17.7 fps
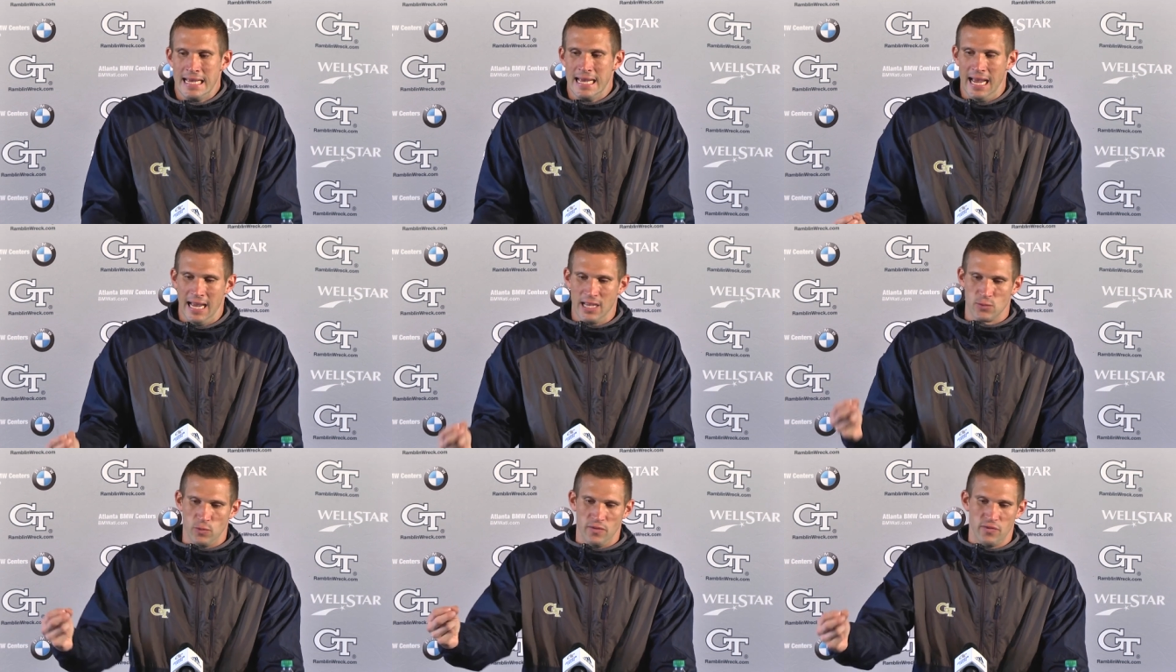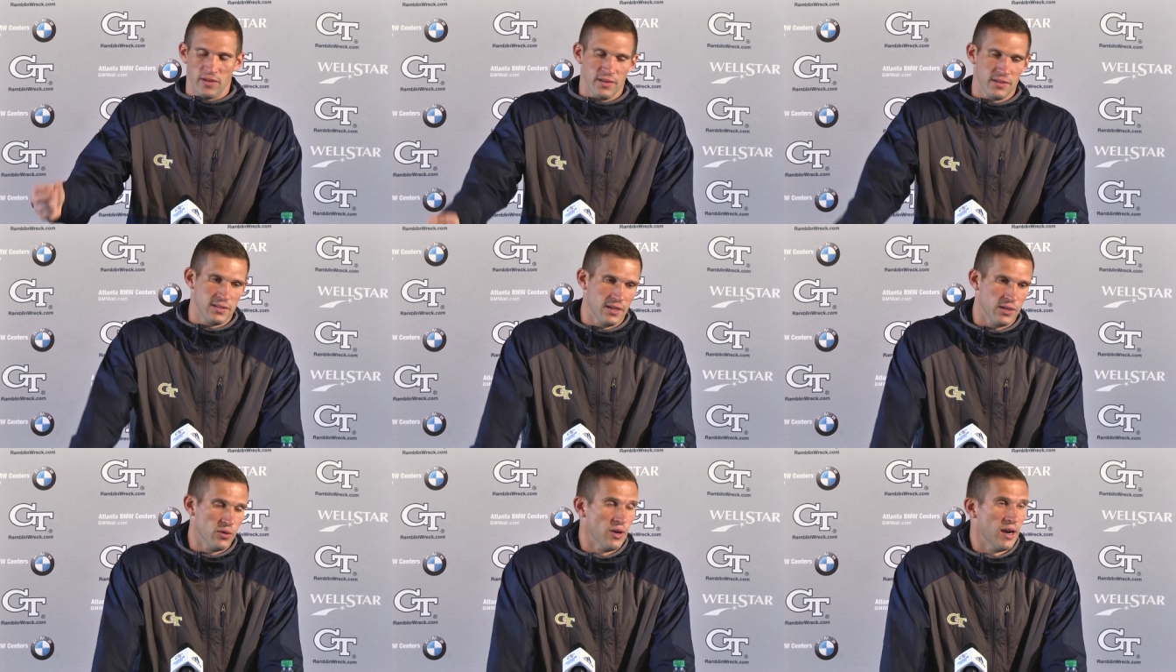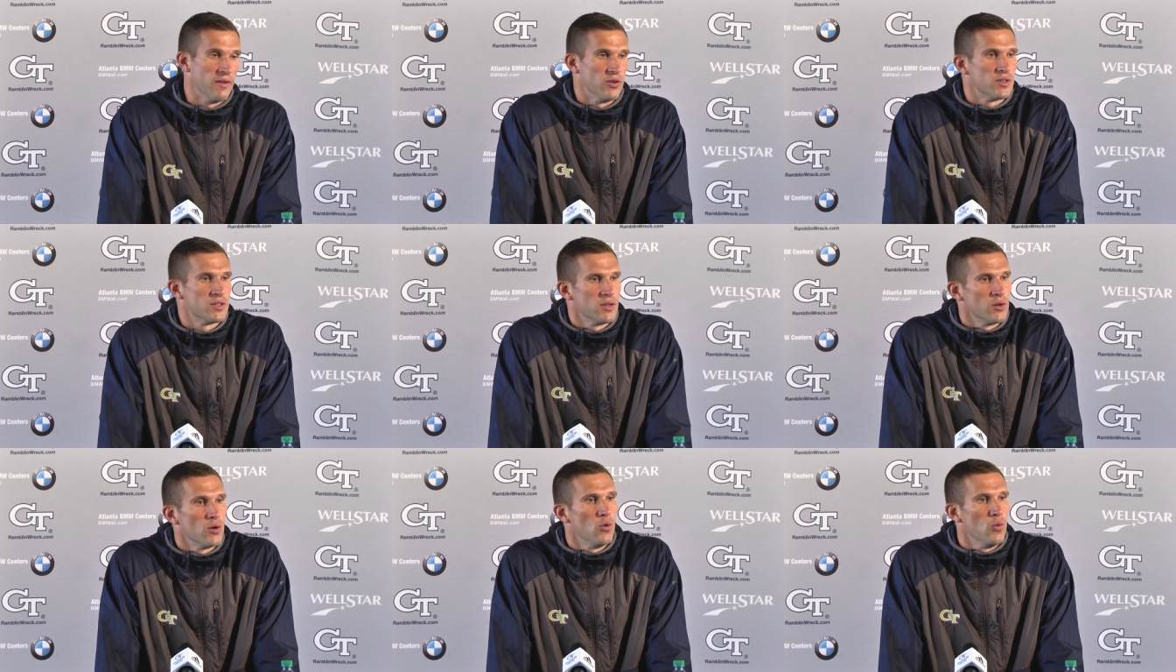as we've continued every
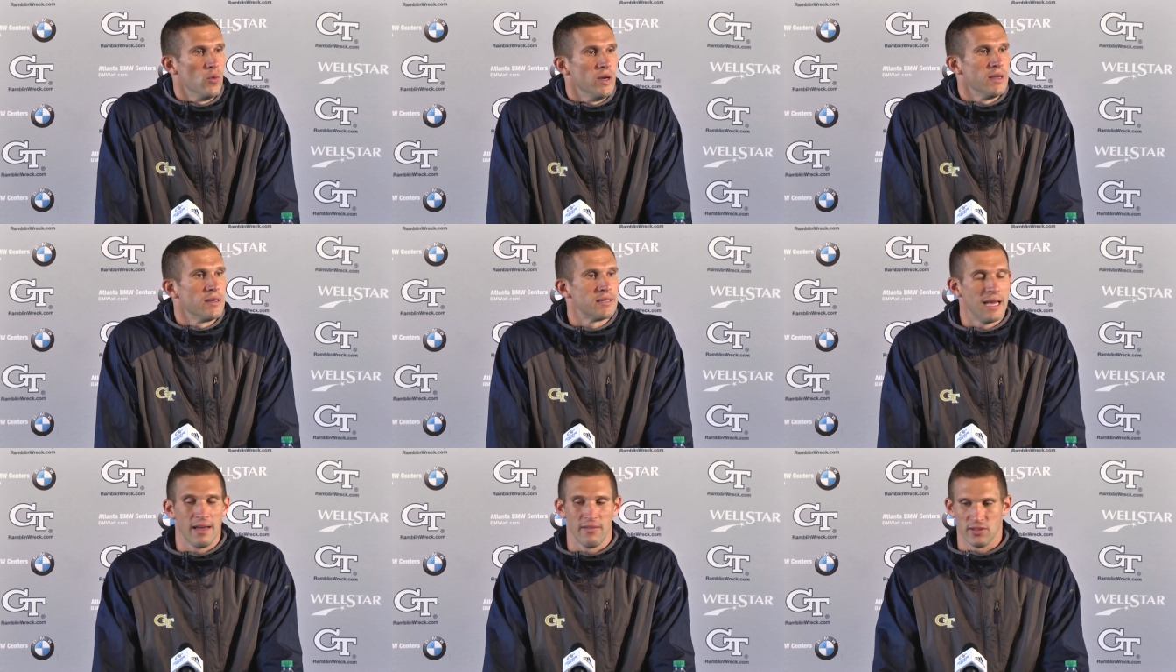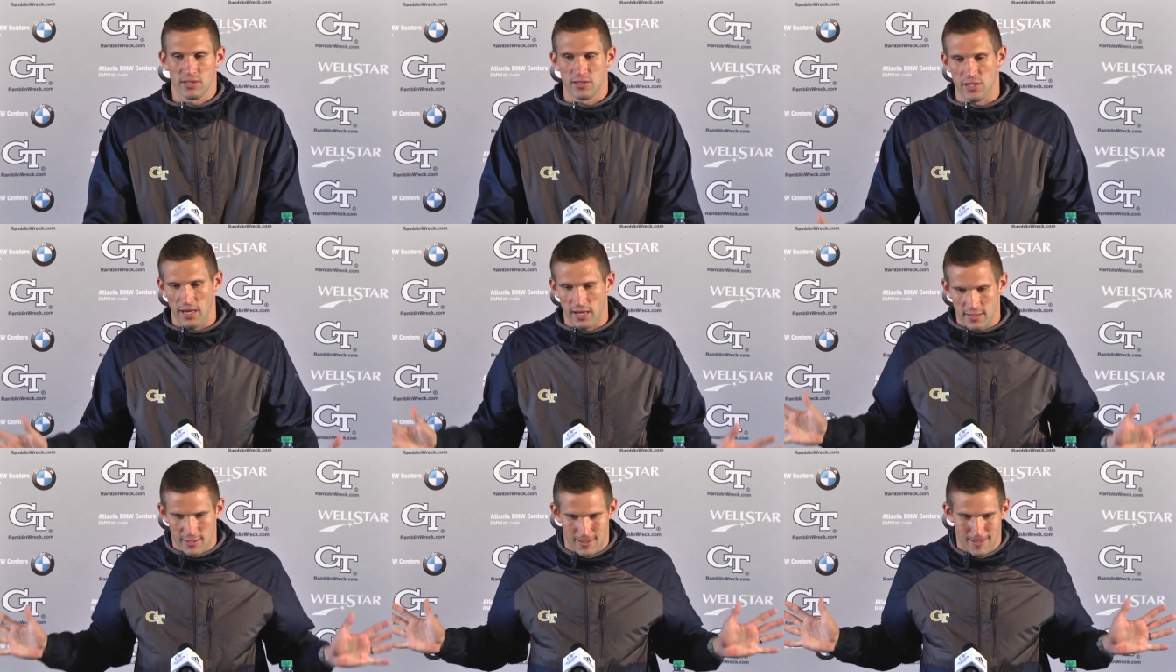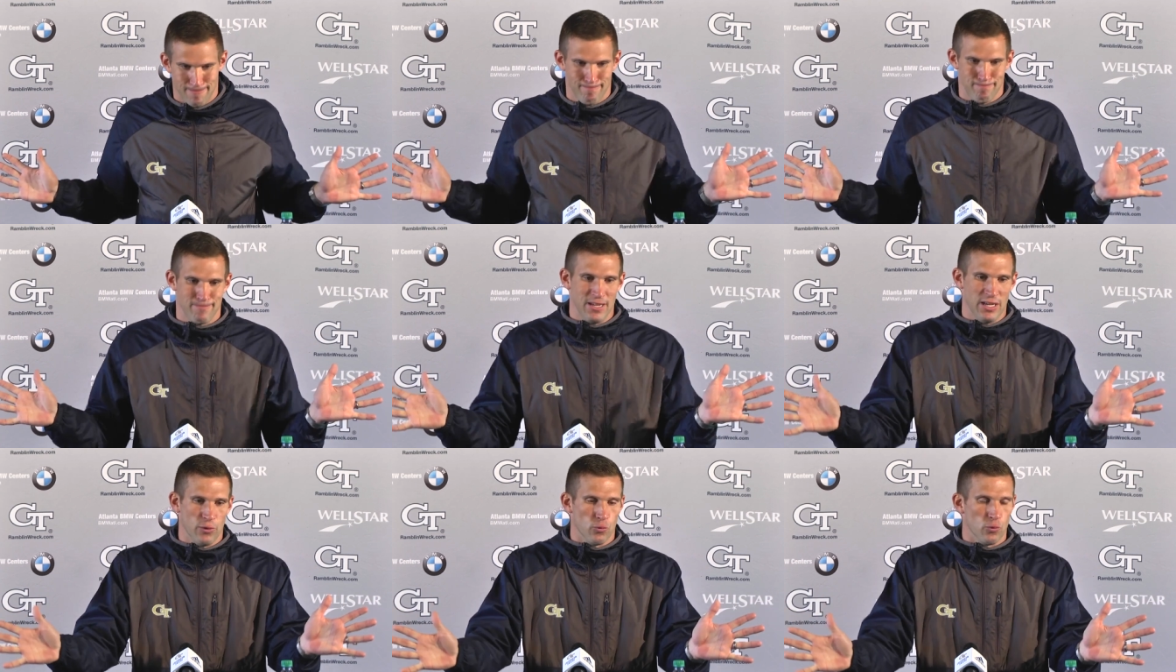single week, to have his chance to
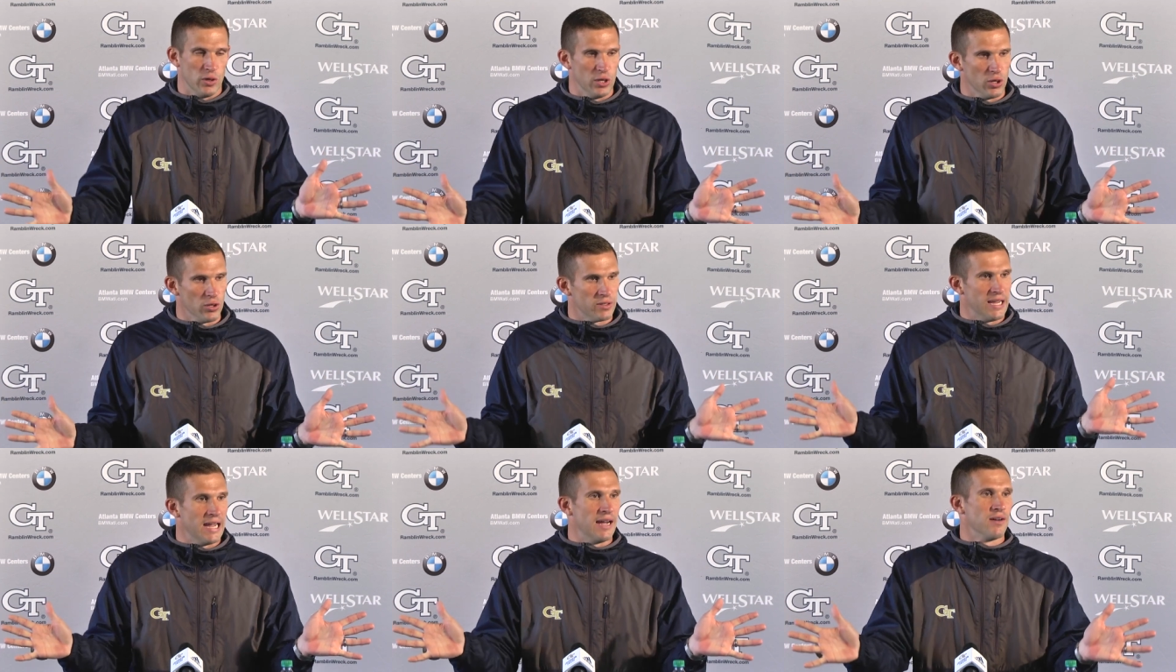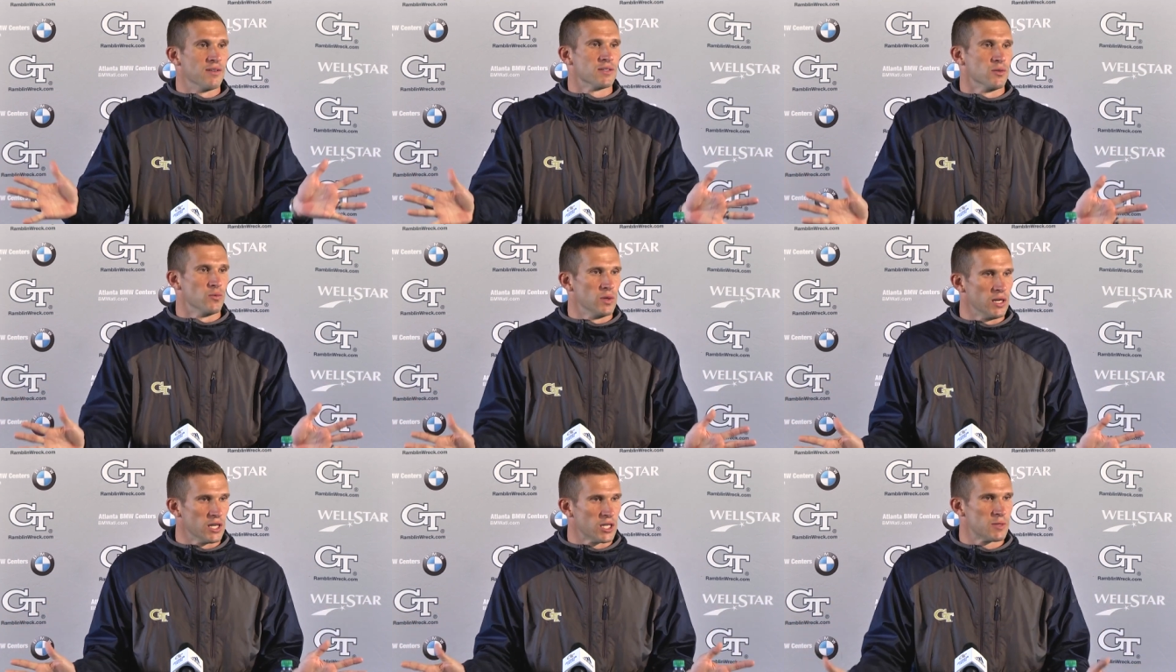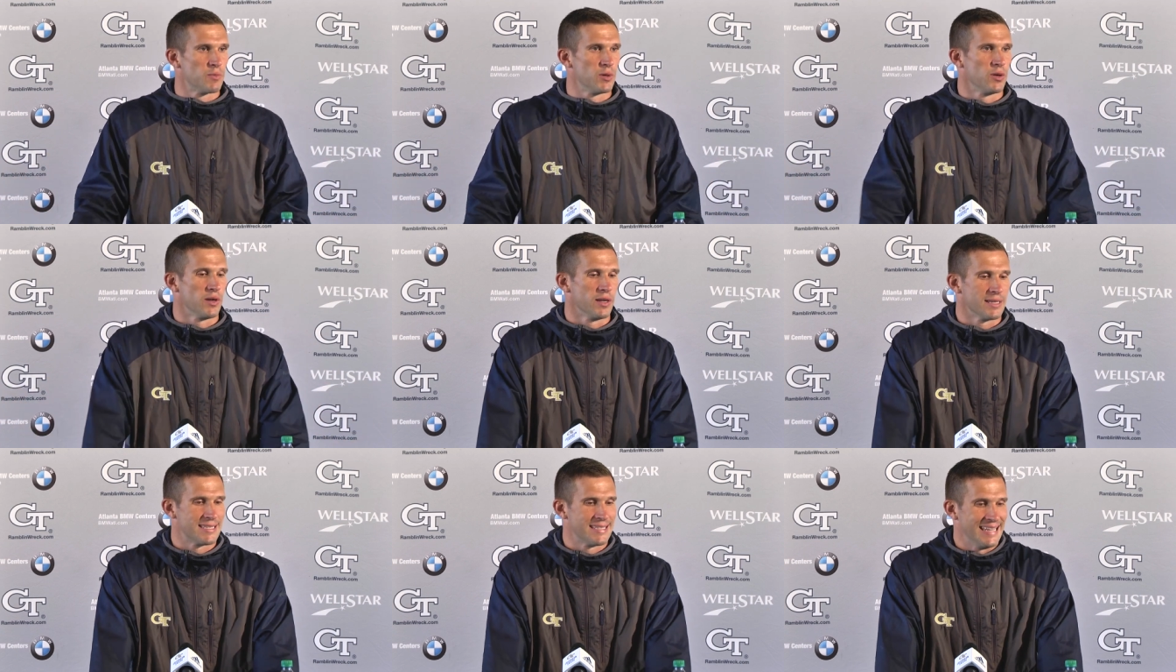get real downs and real
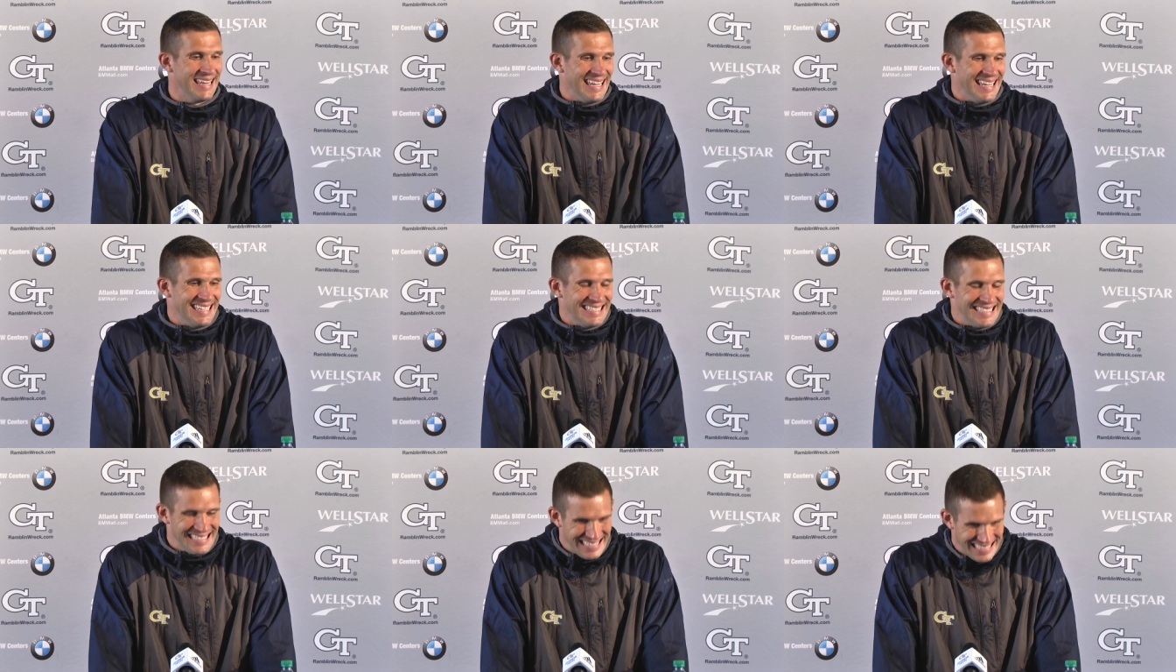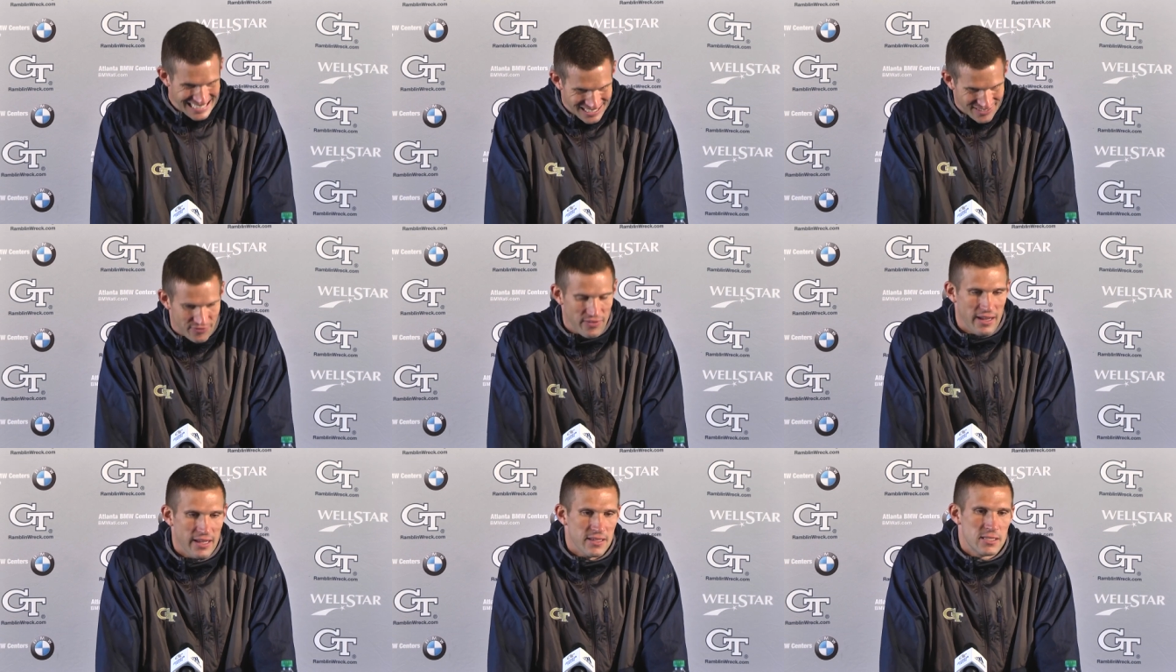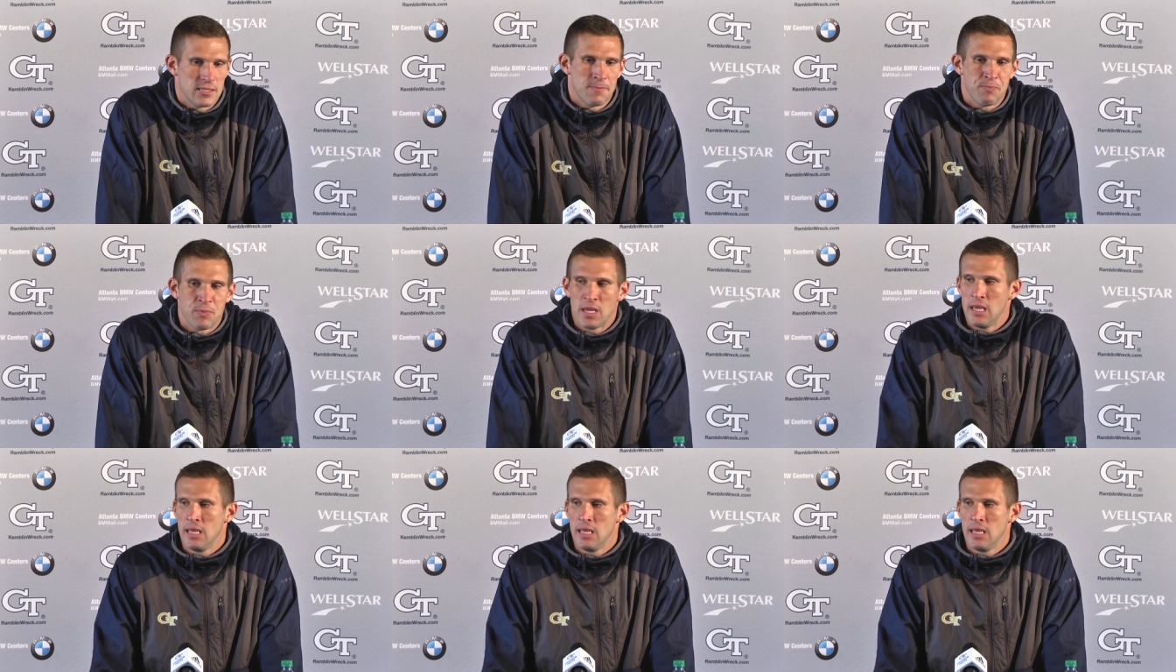experience in a defense,